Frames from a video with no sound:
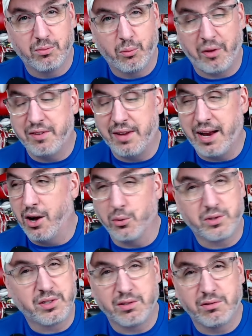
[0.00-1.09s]
with Nate
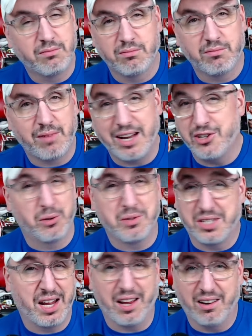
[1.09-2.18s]
Oates. I just don't
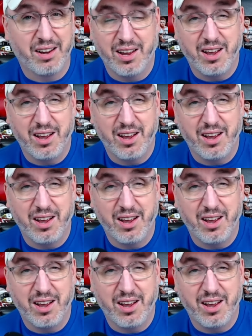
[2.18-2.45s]
see it.